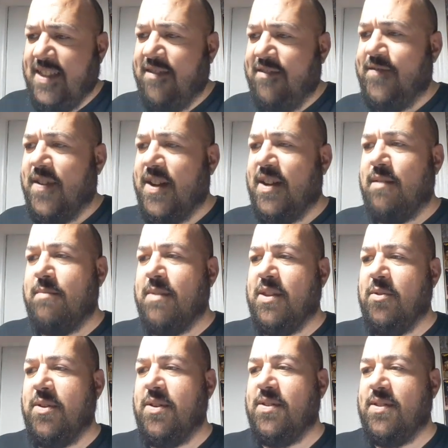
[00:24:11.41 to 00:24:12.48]
of
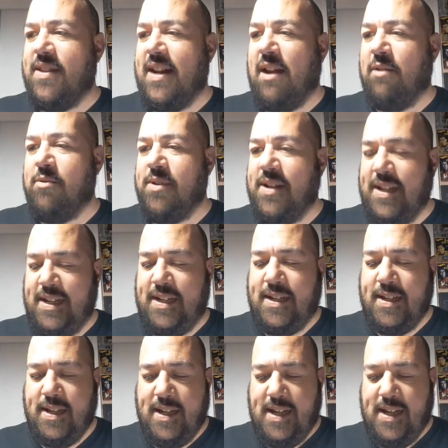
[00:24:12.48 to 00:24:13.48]
materials that I would need,